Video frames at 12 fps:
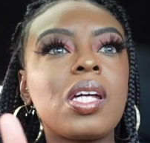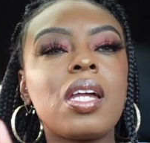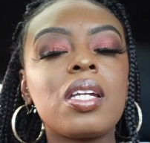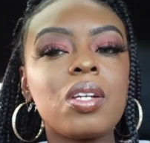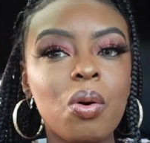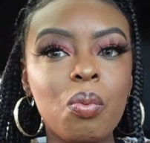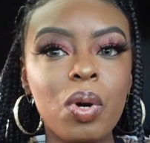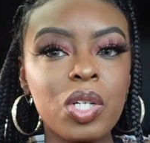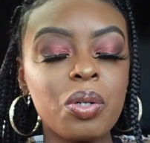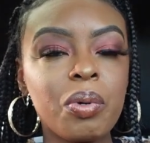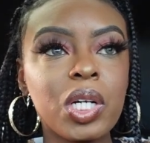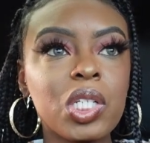I didn't know what
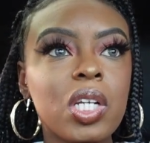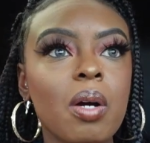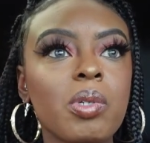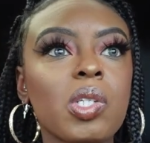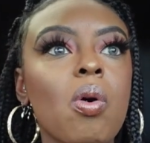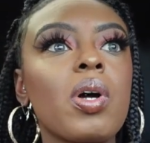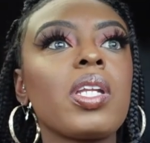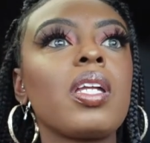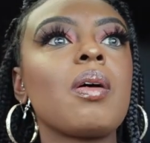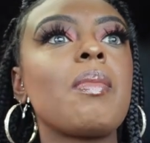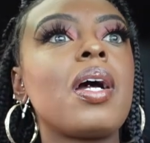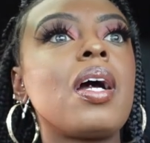direction I was going
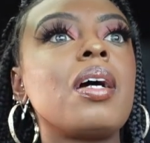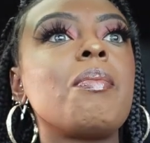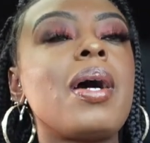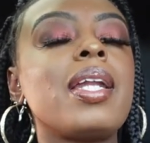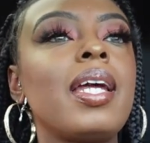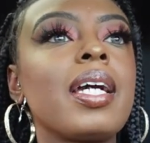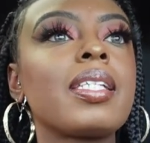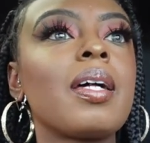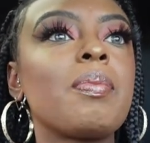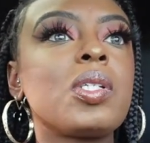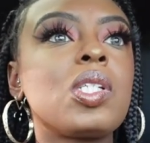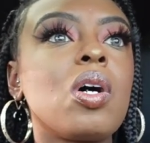in on my next
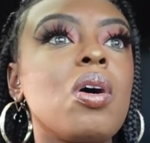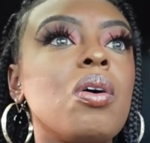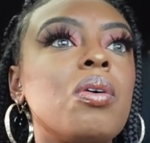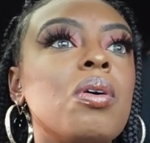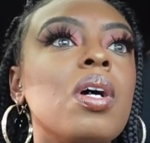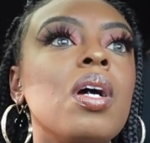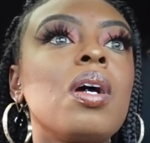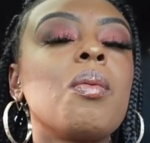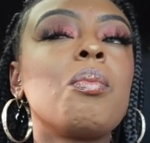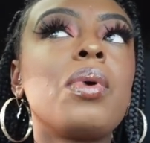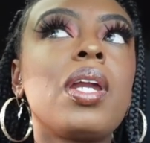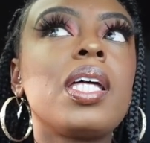episode,
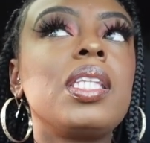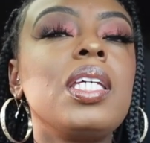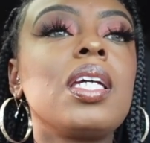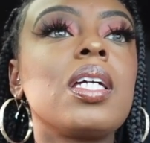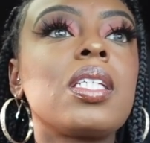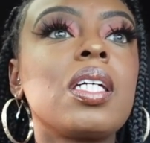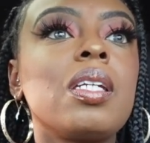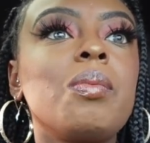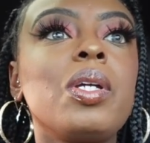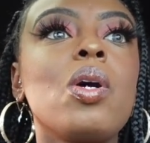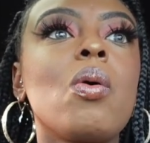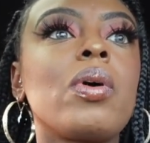but I think it's going to
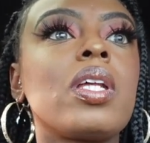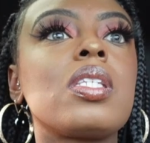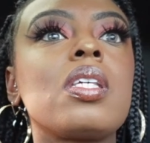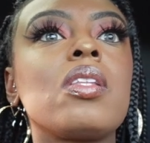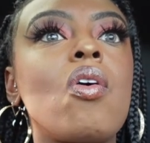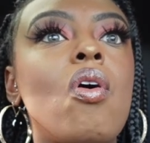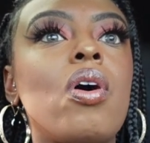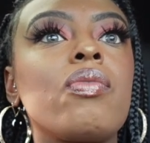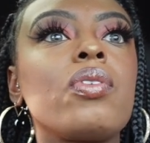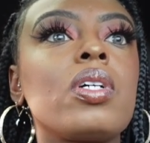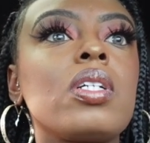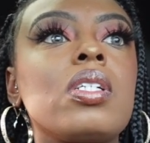be going into the
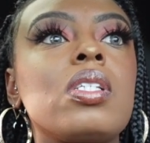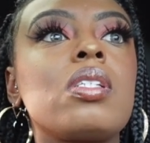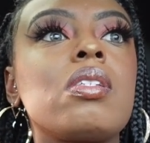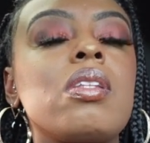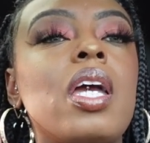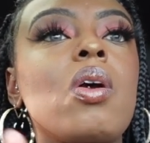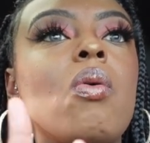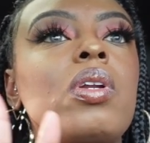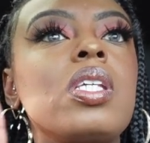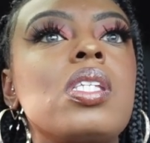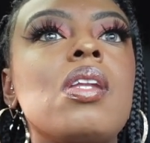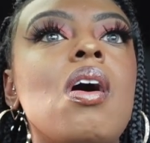office. Like, going
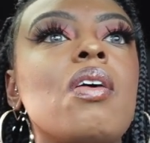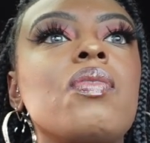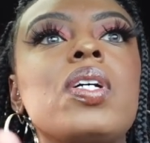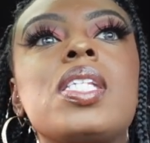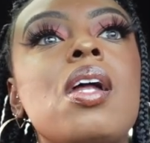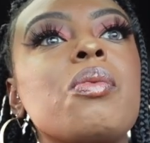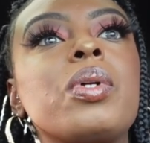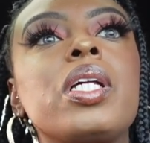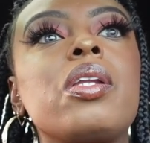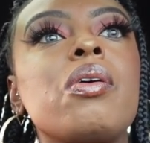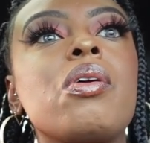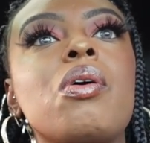into the office, I don't really
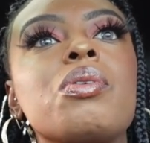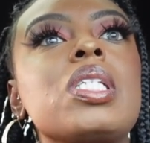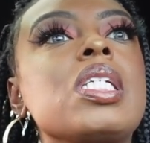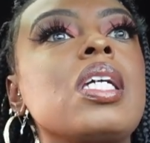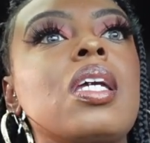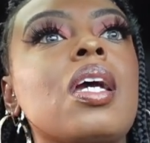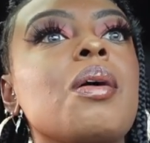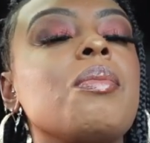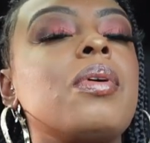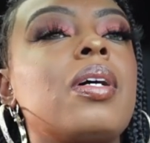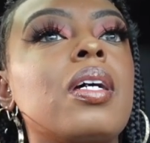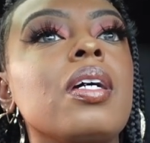know the whole scene yet,
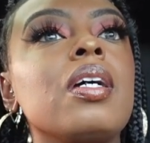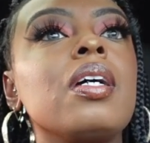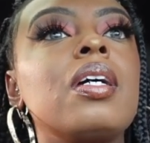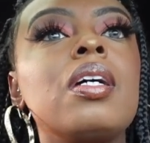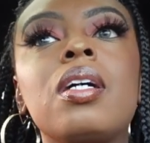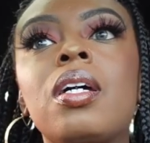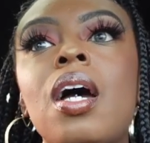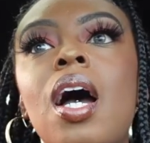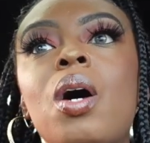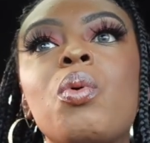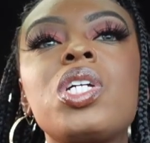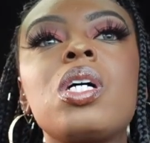but
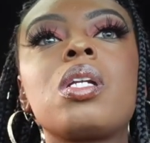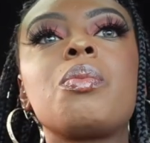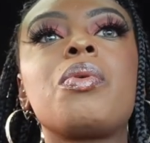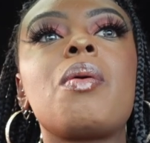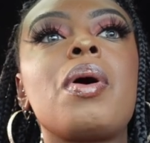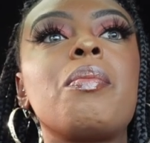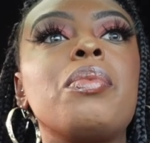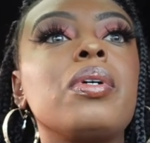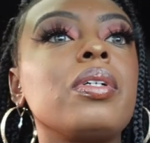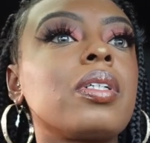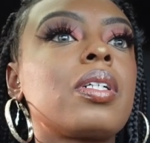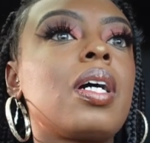I wish I'd have brought my
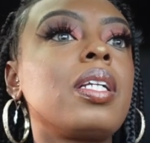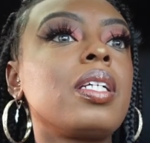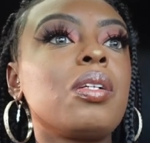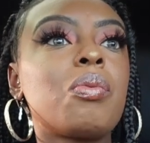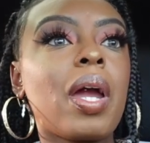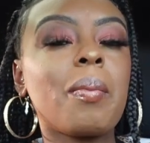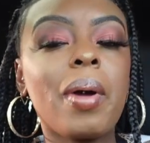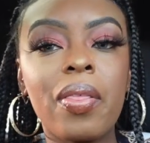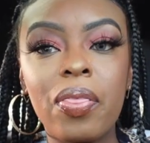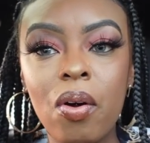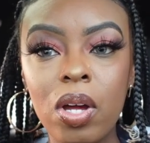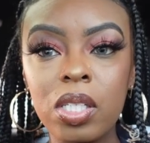book. I need to write my
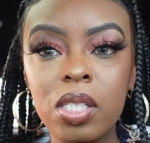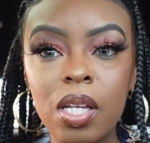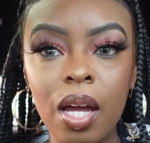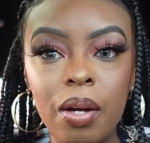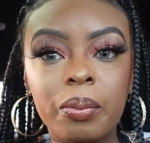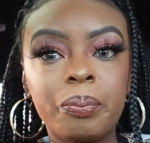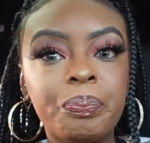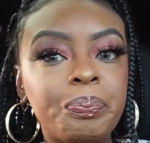thoughts down.